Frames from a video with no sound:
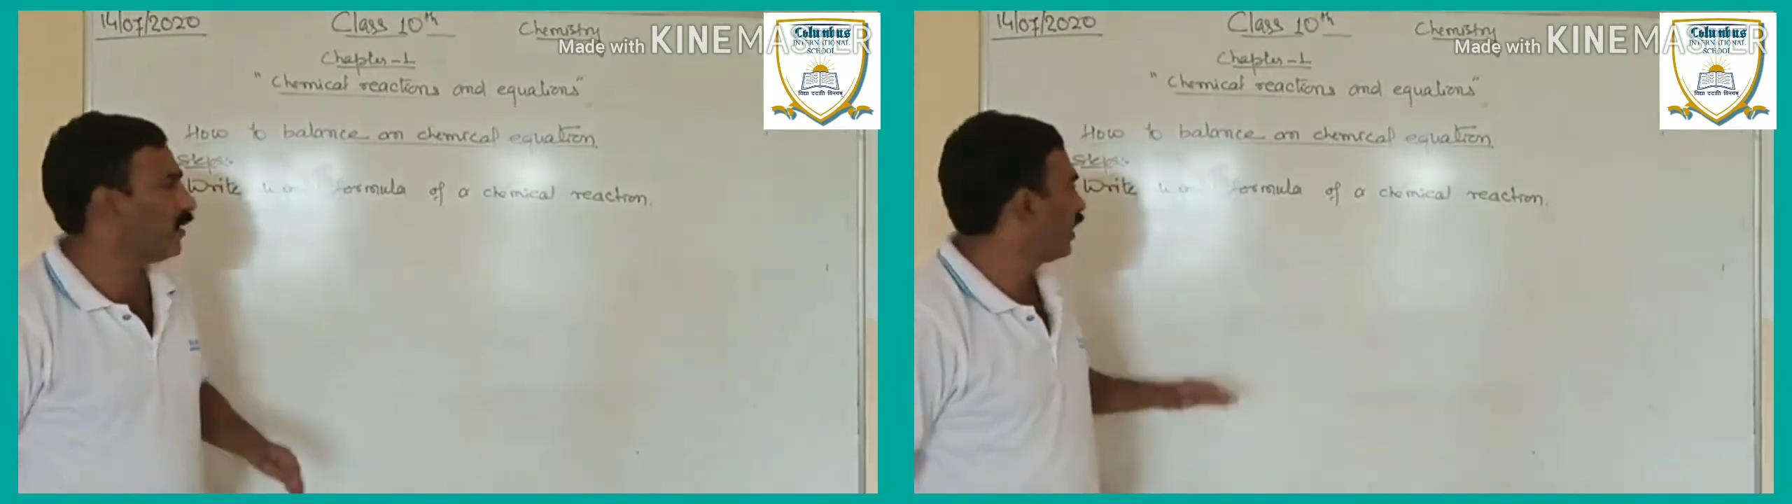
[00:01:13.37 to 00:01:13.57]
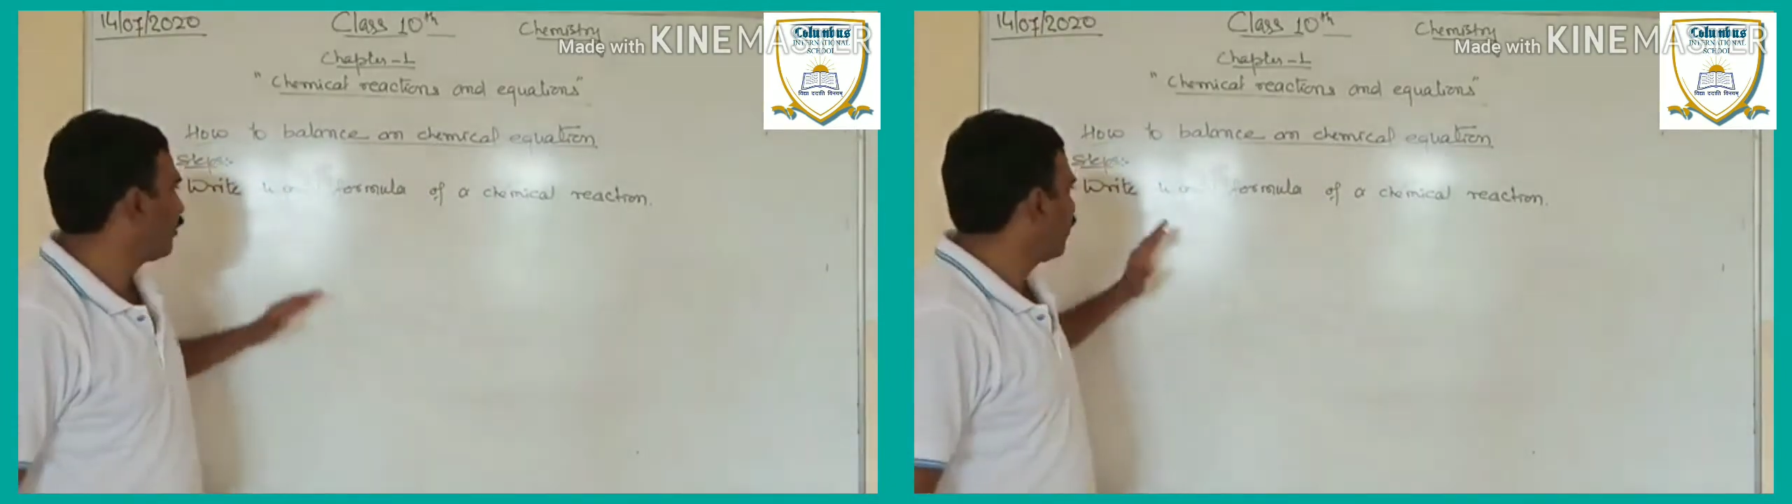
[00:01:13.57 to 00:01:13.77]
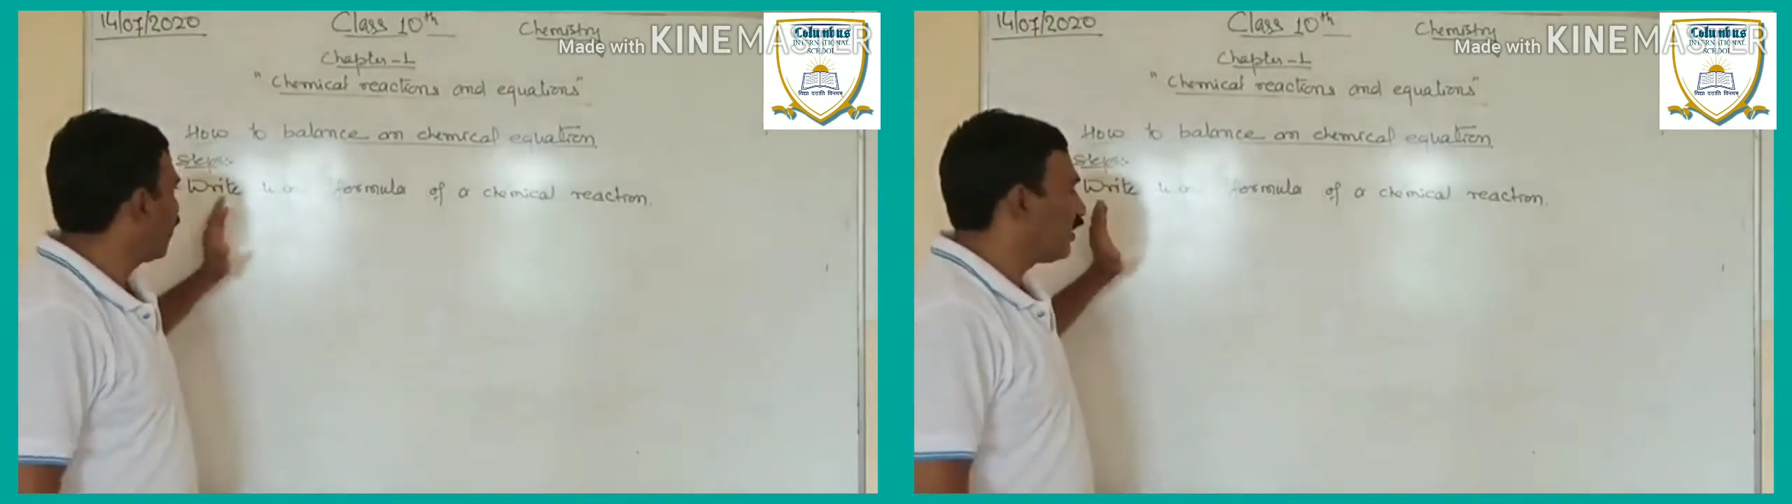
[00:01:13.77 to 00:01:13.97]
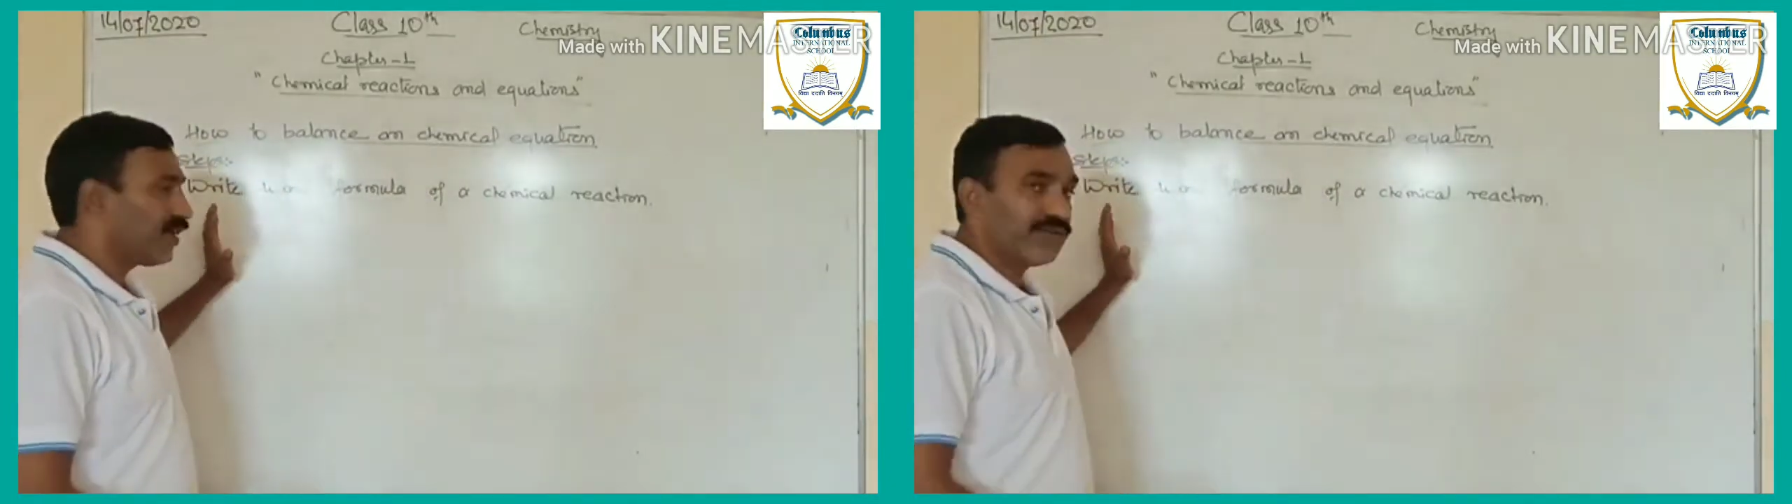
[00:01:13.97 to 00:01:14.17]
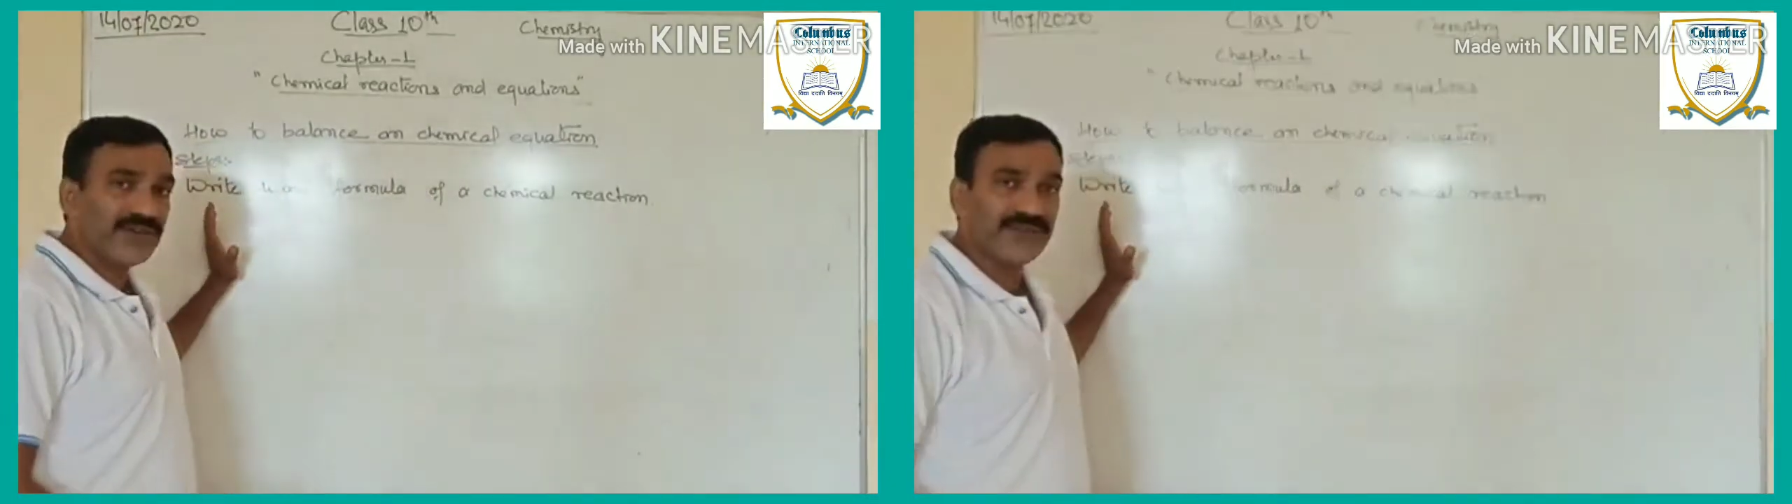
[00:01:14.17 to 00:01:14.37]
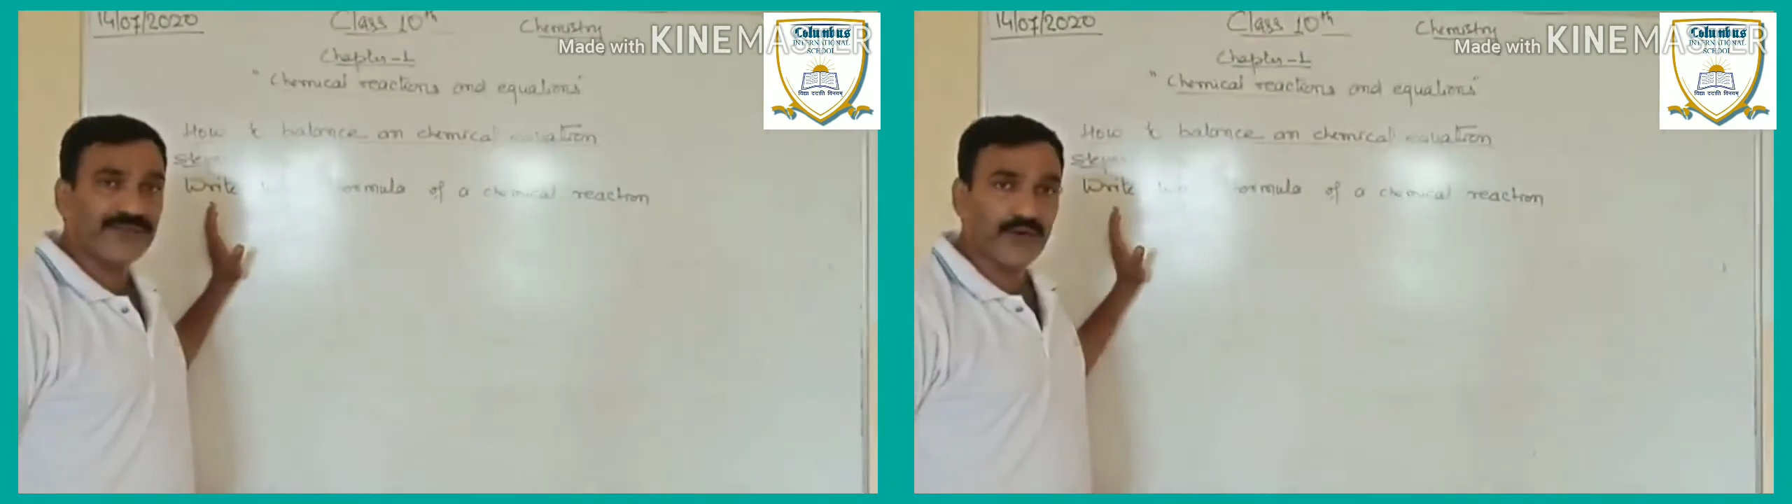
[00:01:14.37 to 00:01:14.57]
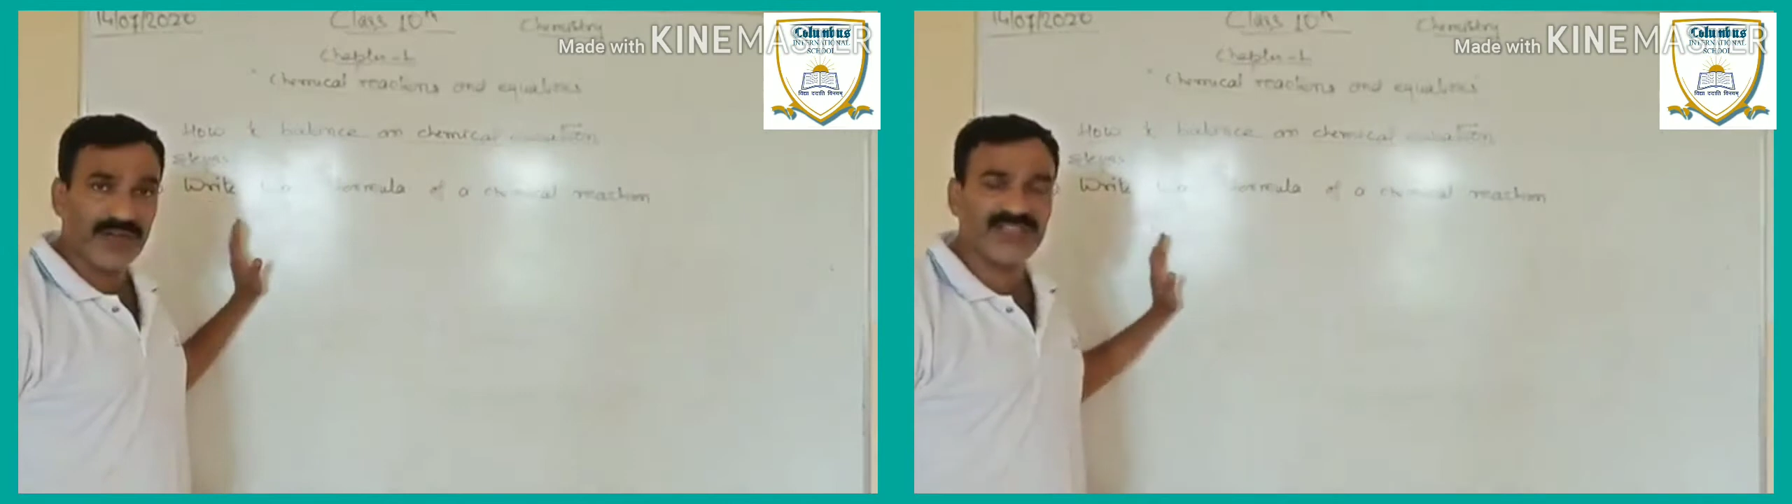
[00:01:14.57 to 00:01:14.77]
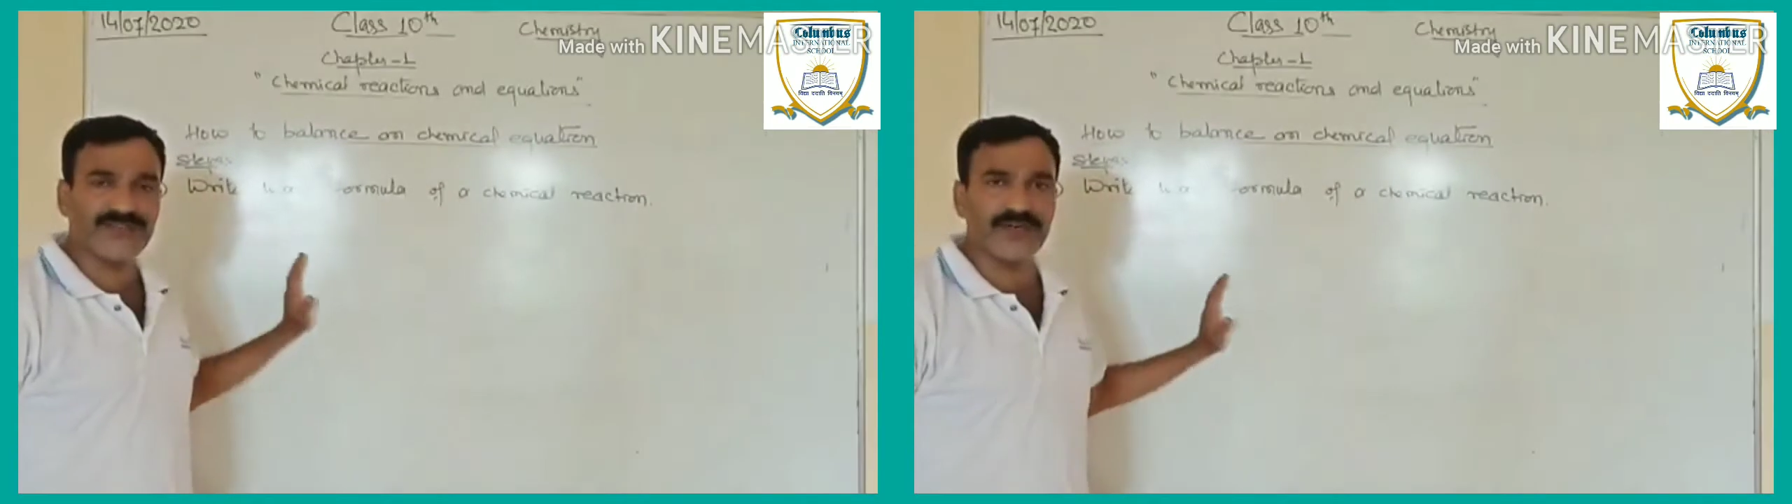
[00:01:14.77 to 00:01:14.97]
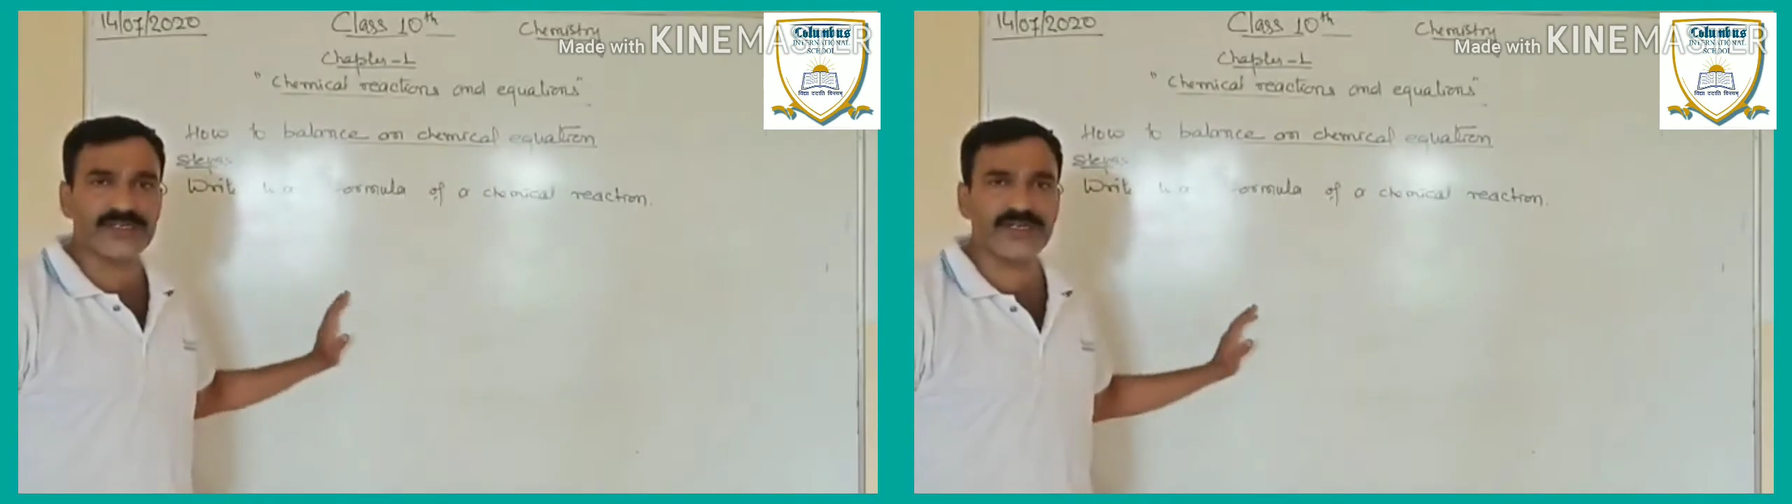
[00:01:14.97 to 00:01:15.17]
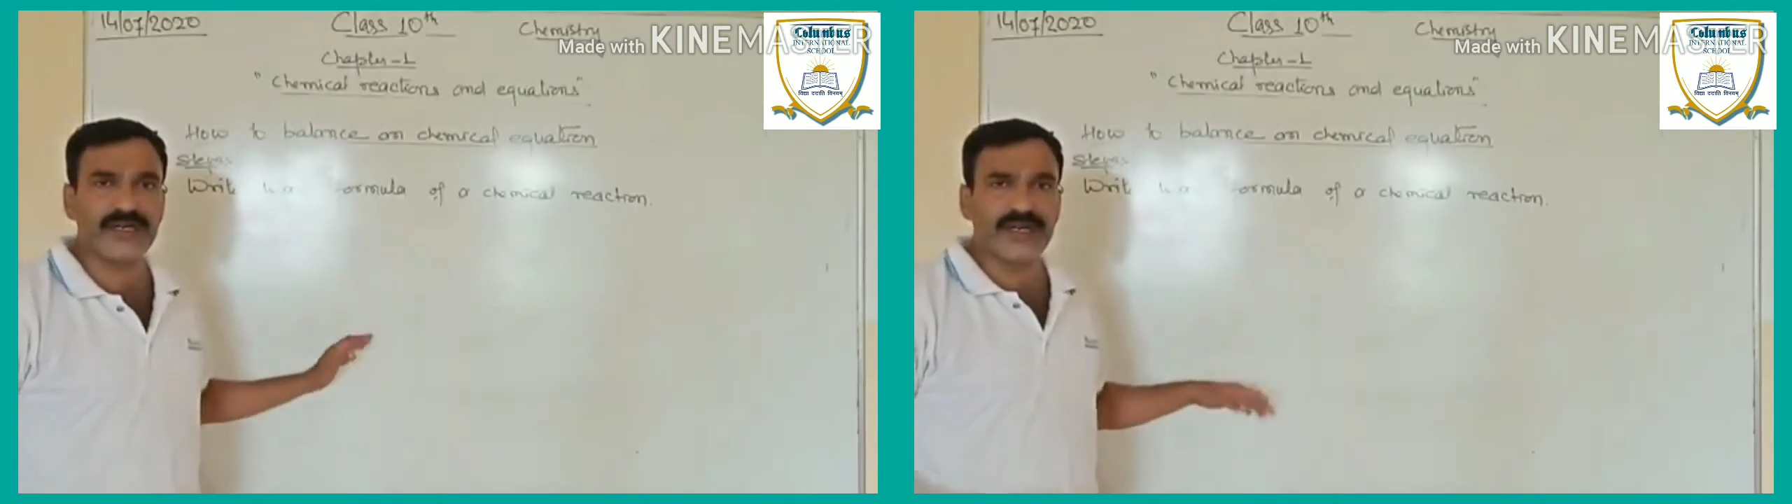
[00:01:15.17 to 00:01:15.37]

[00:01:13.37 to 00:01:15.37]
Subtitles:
Let me write down the points first,